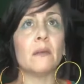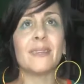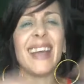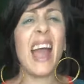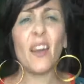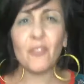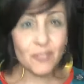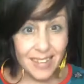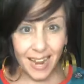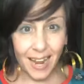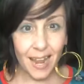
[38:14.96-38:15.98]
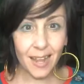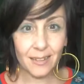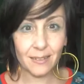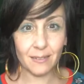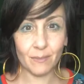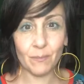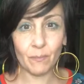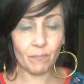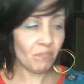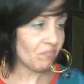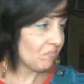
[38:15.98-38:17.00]
caftan,
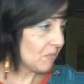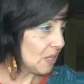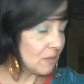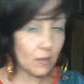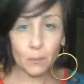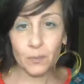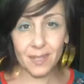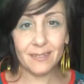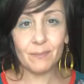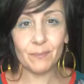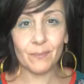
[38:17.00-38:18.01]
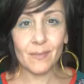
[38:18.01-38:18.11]
something,